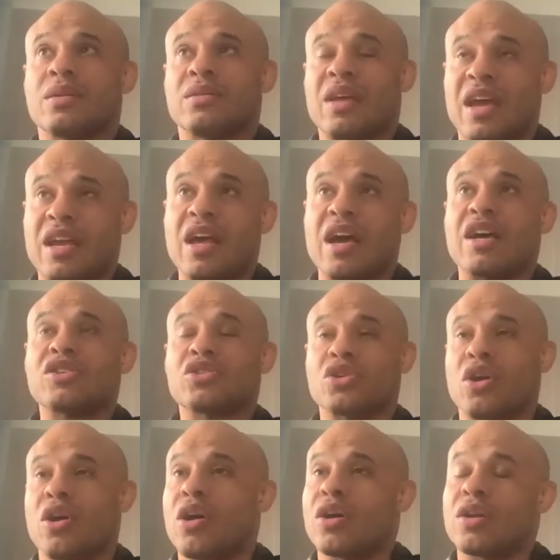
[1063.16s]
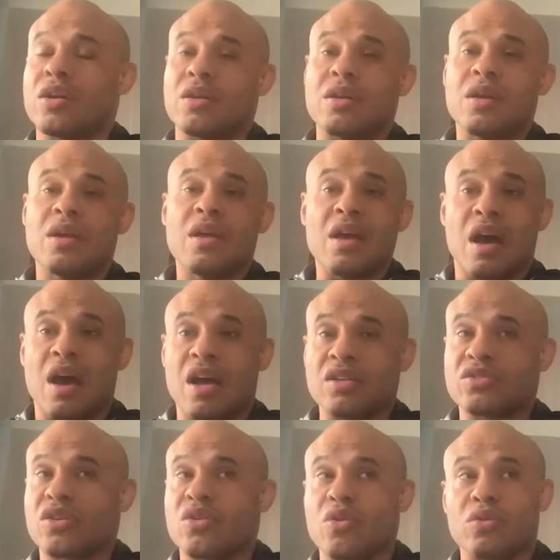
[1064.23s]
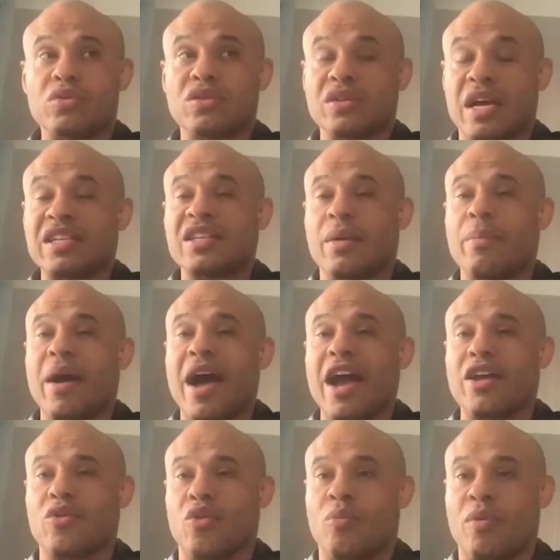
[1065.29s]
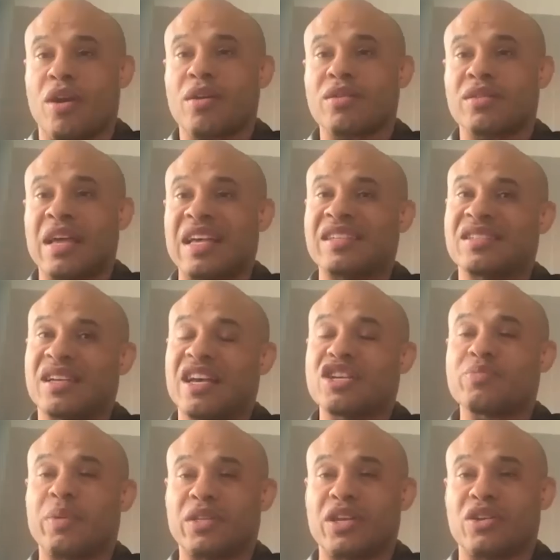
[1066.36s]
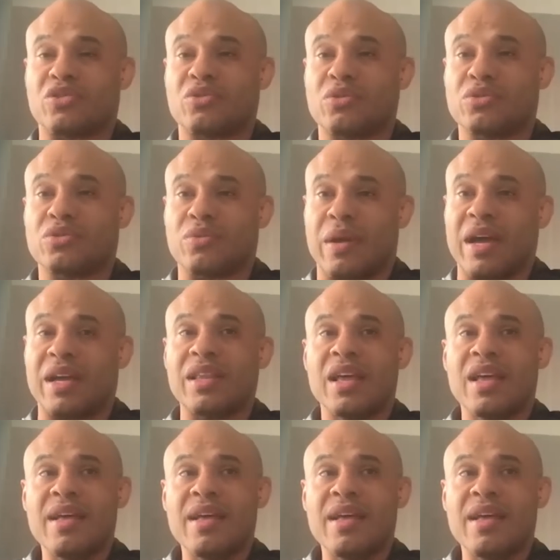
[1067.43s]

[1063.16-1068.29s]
Dana, Sean, Hunter, all those guys that are behind Umar. They see his potential, right?